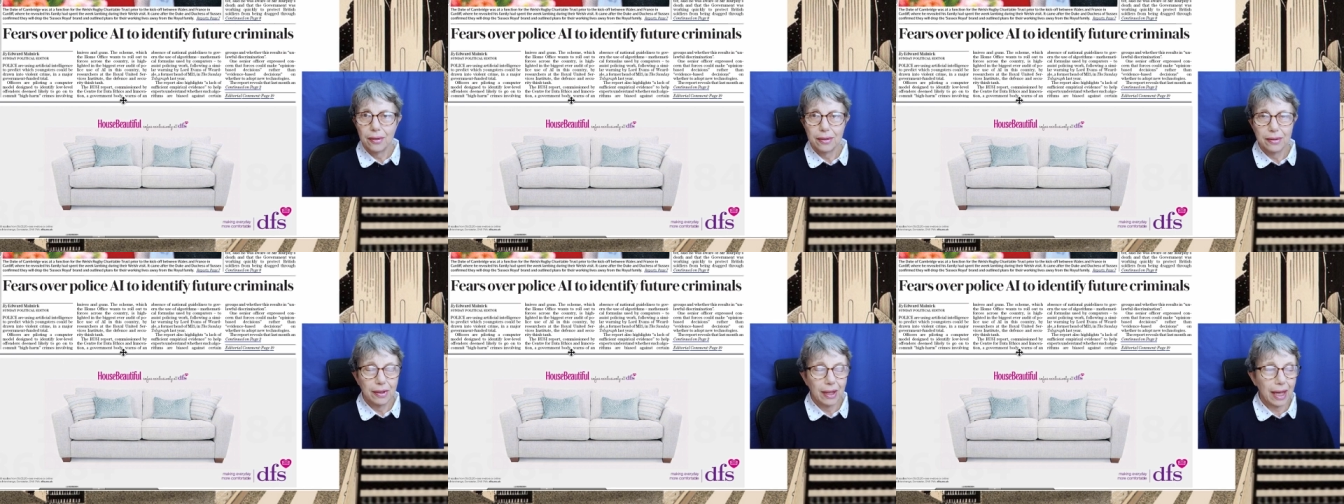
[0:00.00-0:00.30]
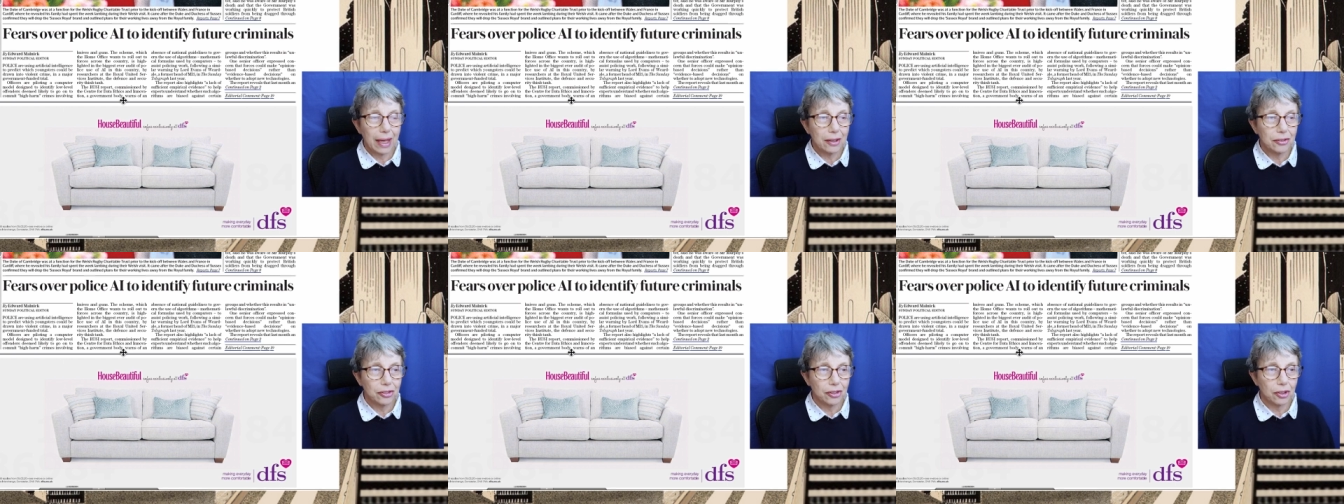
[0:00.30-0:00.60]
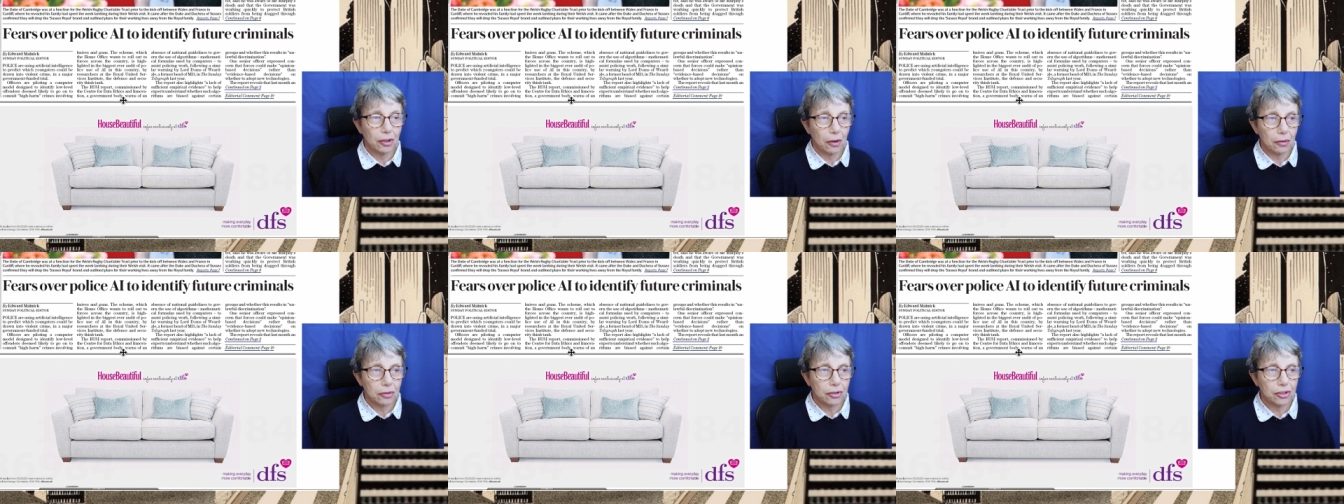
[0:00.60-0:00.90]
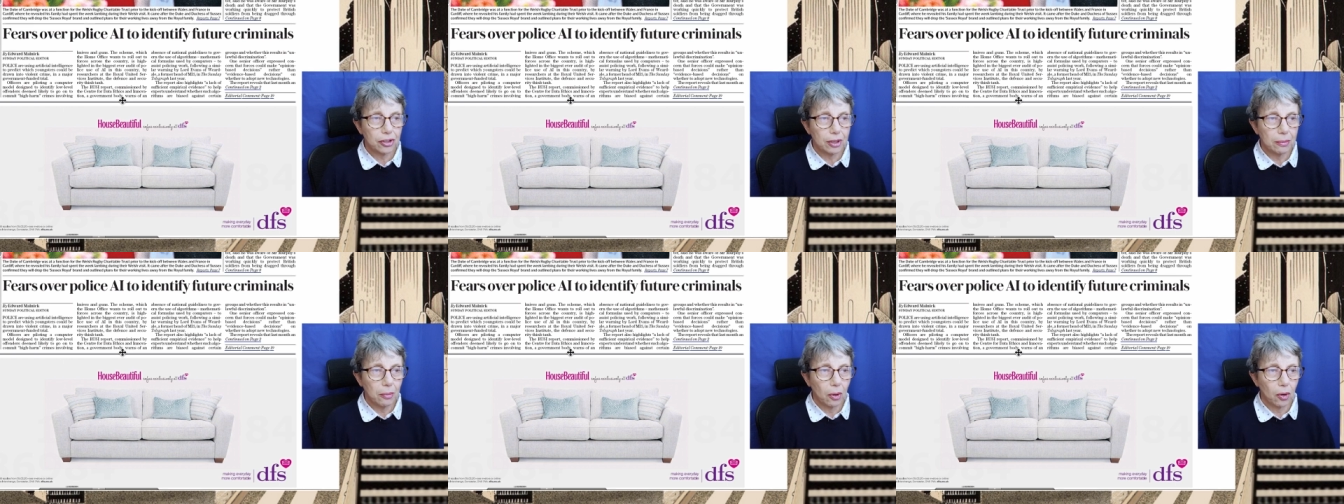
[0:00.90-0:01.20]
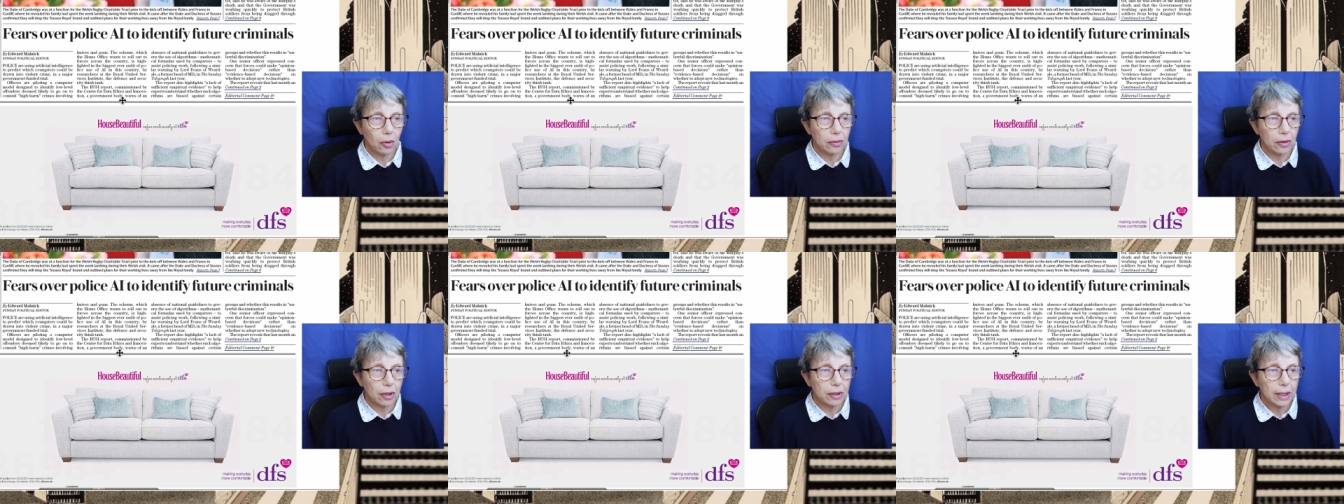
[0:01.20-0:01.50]
there's an
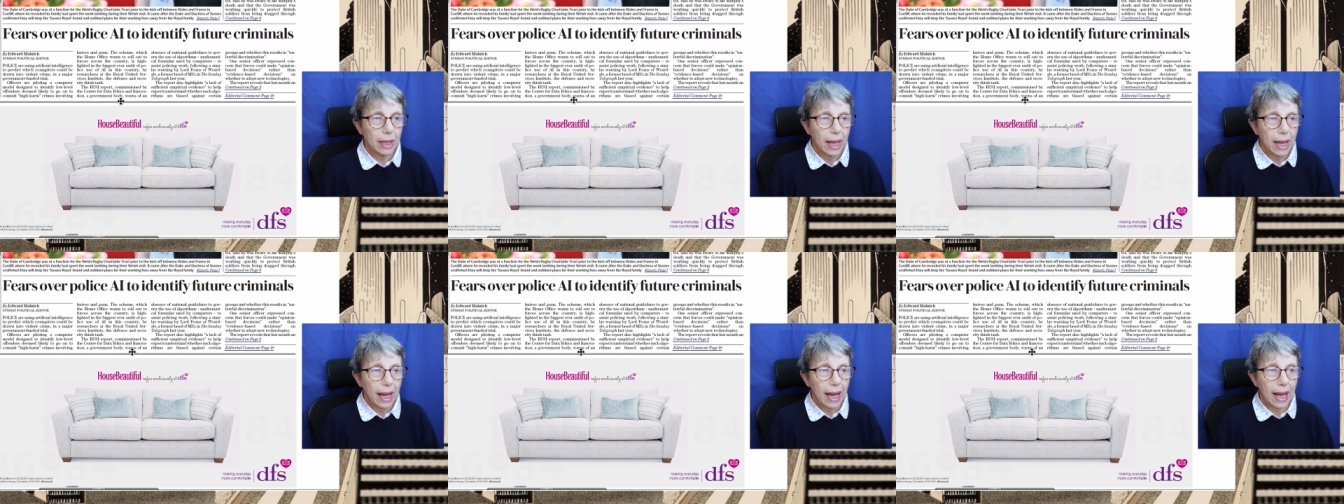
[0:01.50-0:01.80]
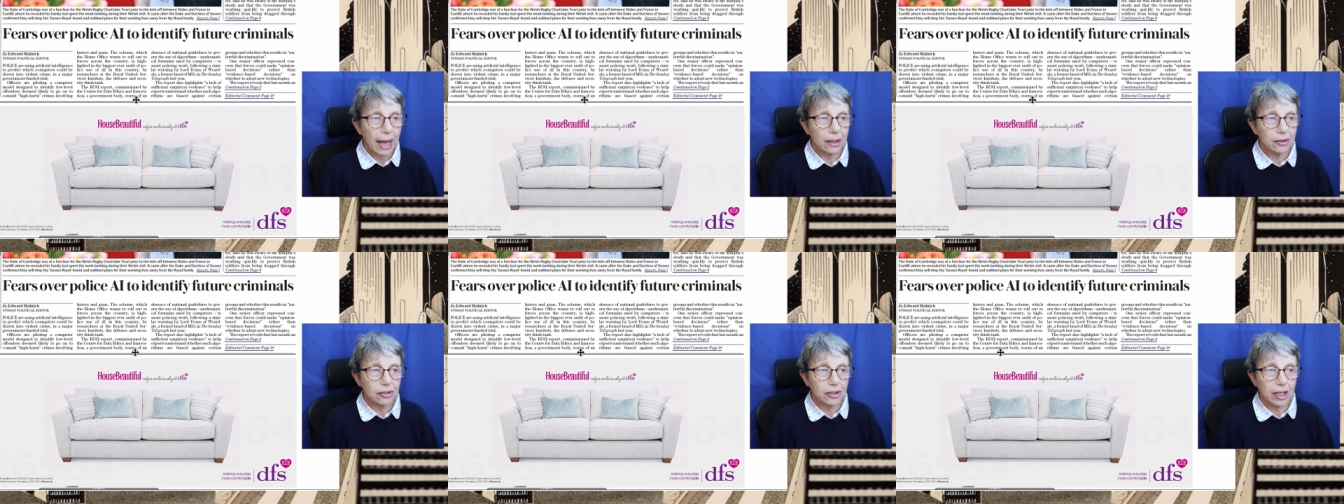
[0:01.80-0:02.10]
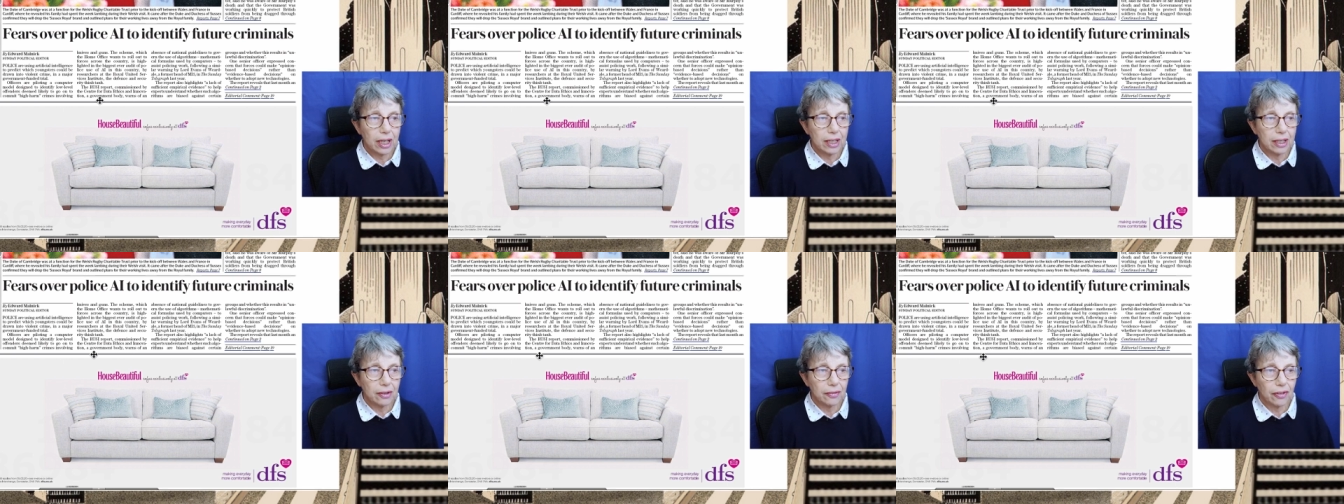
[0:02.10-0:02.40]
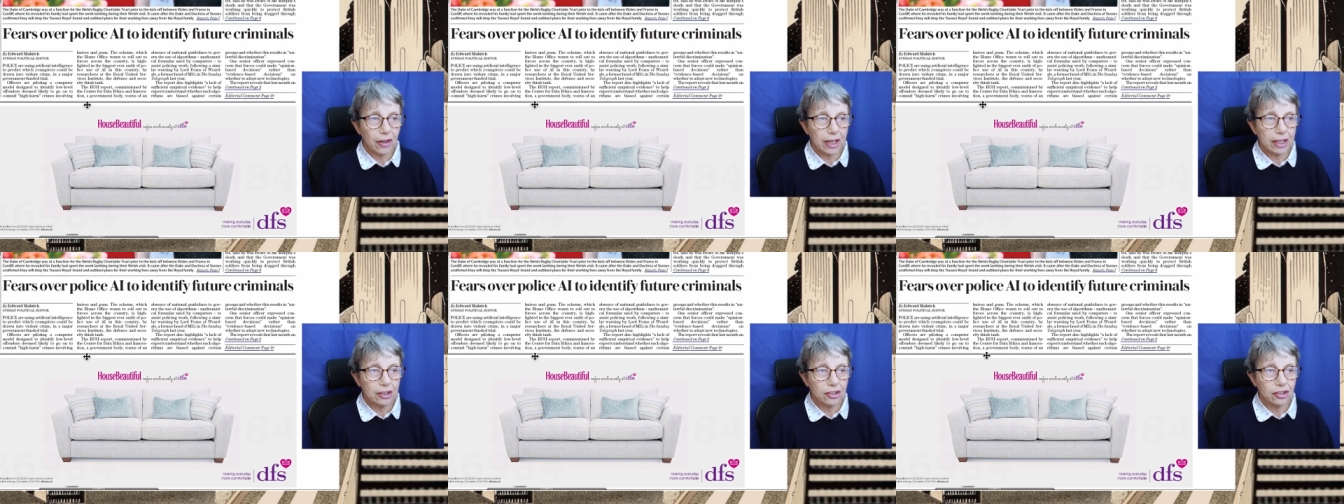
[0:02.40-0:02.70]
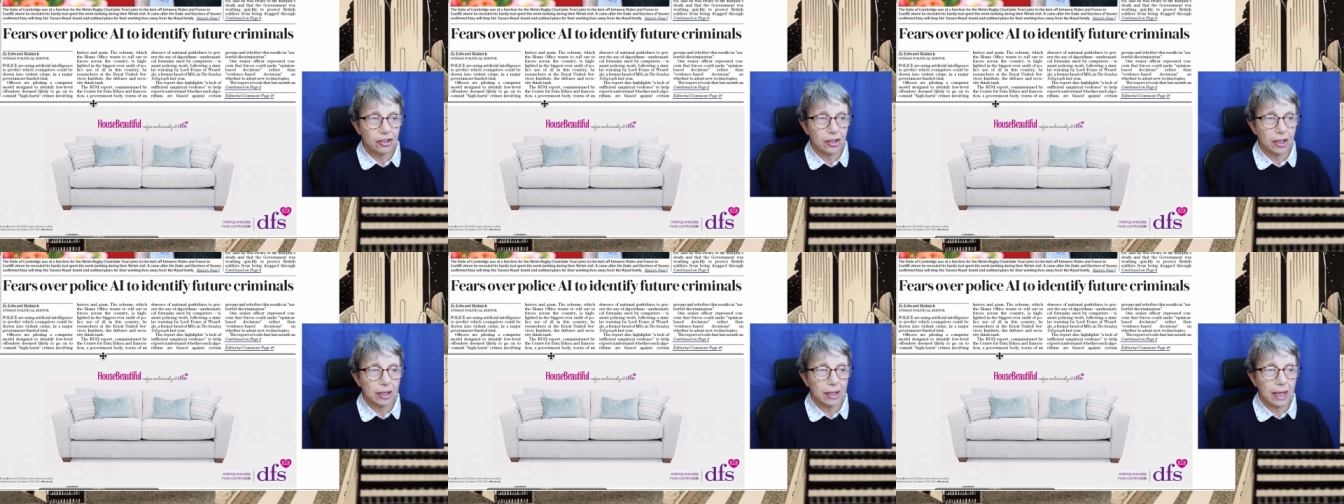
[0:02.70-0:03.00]
oxymoron, and
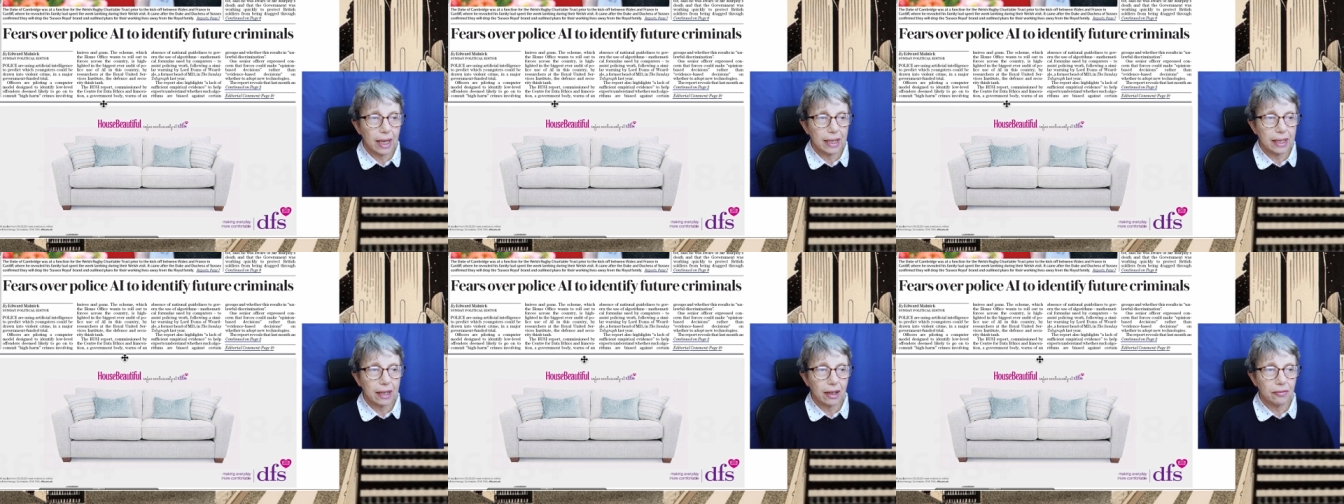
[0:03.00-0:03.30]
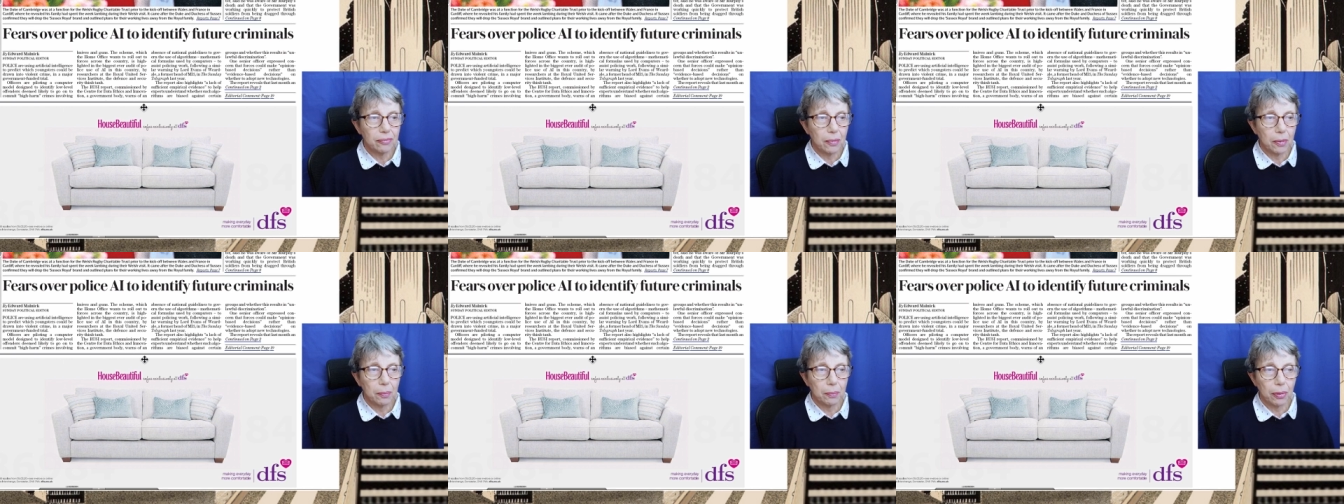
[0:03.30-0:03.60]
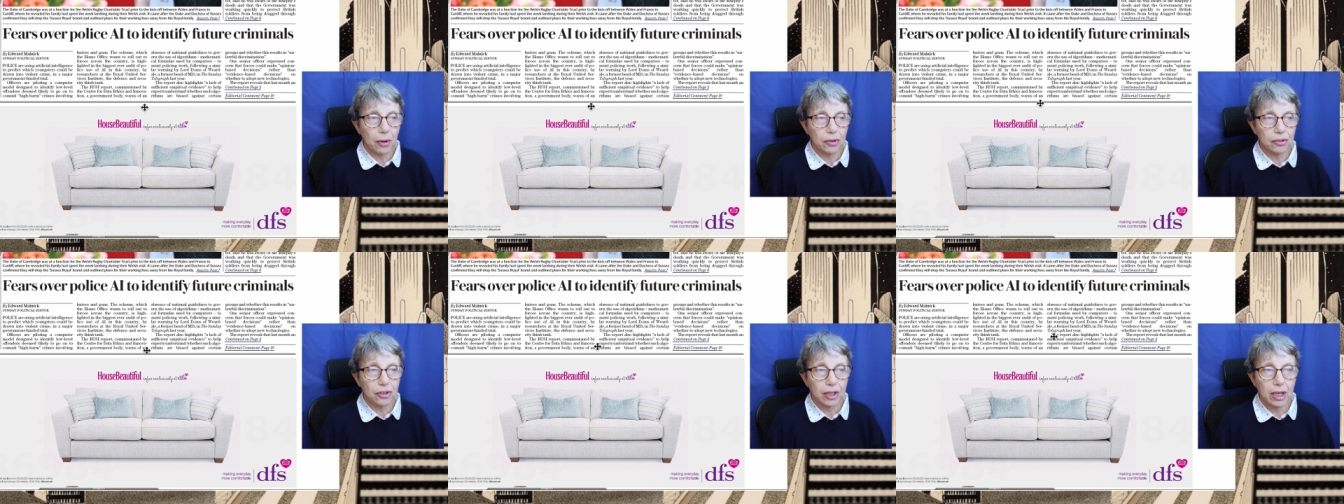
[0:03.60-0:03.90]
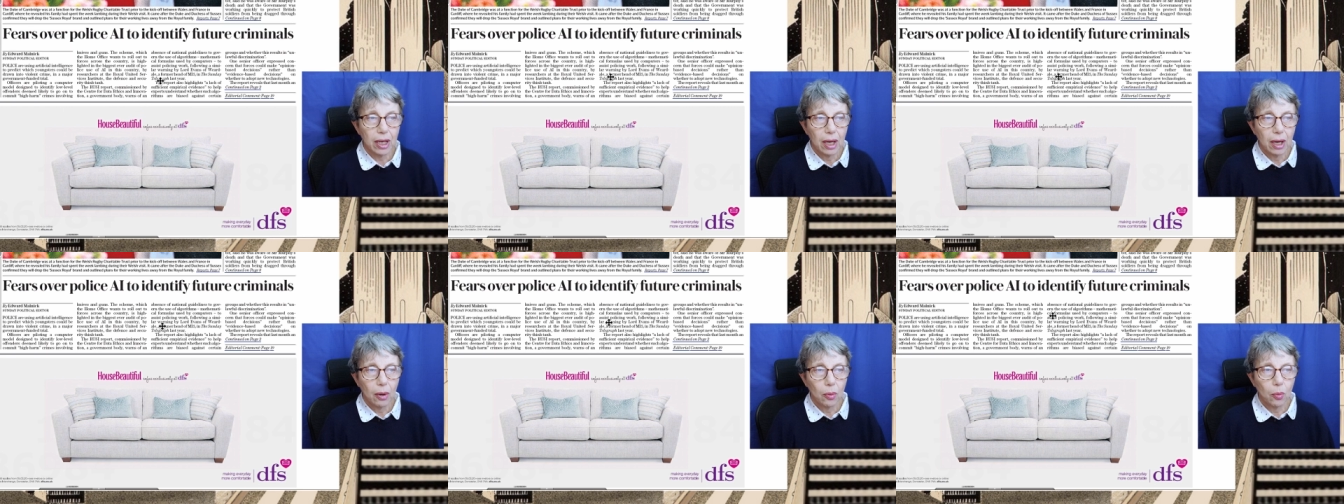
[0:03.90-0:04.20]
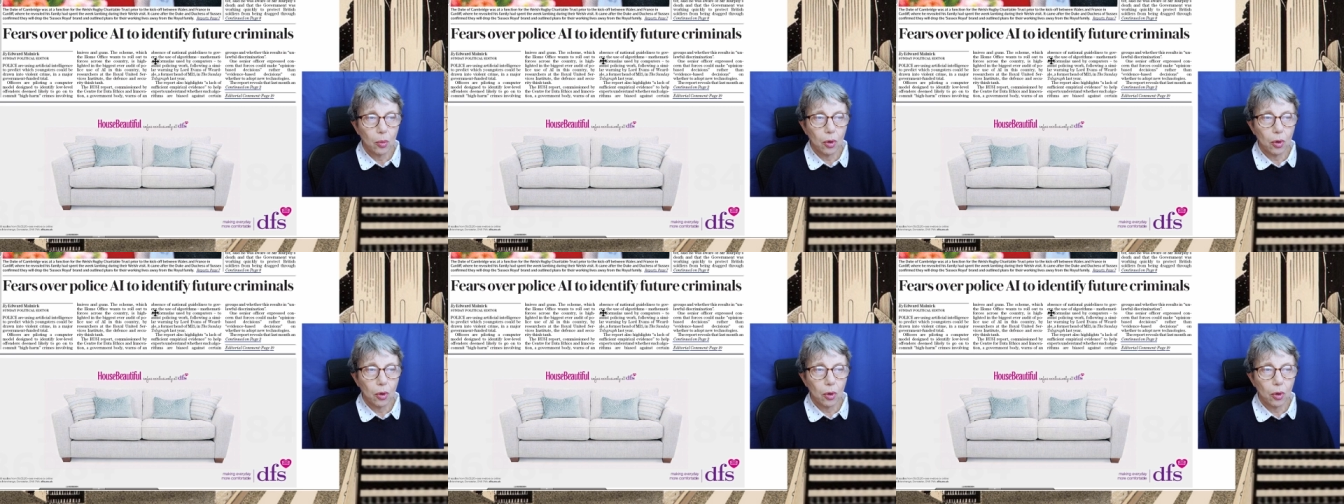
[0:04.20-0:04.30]
Innovation, a government body,